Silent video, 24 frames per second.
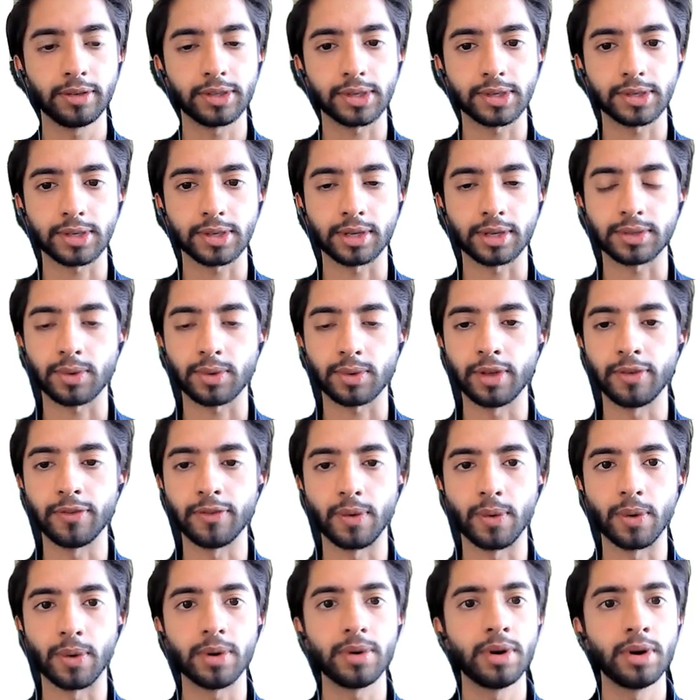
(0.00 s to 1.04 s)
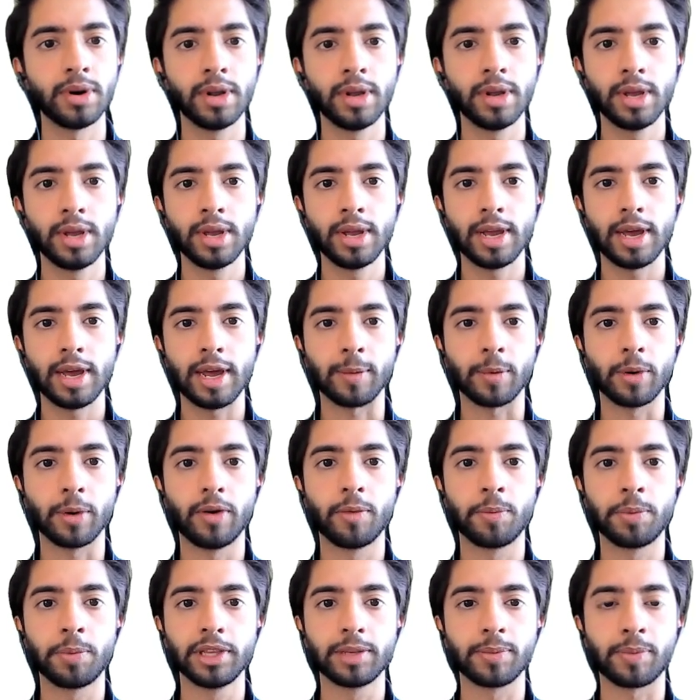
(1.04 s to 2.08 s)
sketch 24, and I'm going
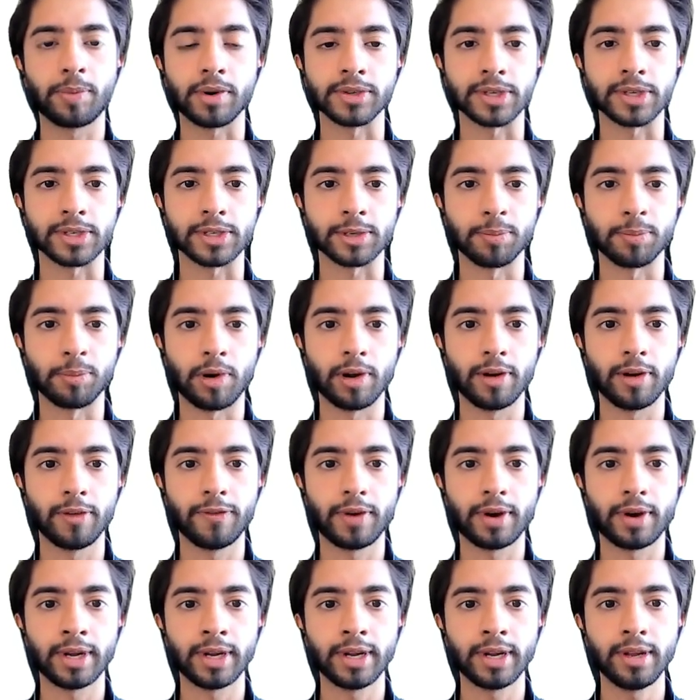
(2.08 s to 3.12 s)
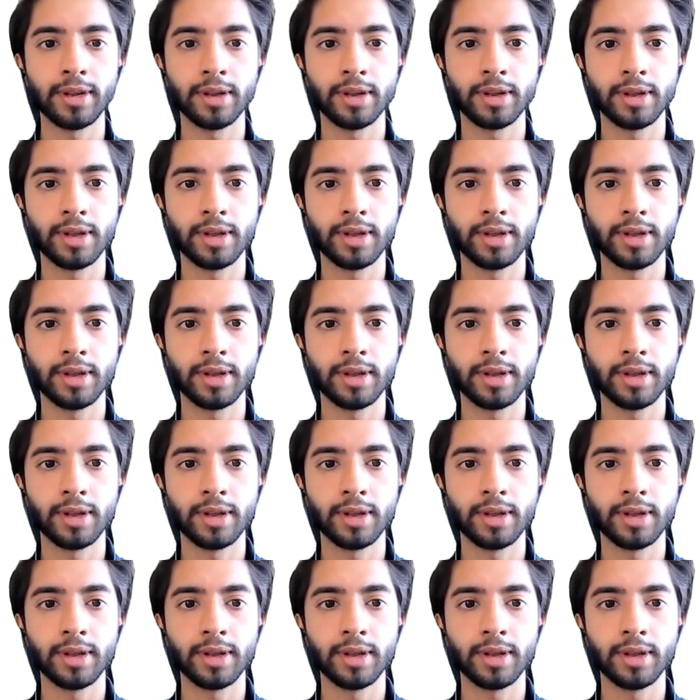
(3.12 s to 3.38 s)
to repeat the process and modify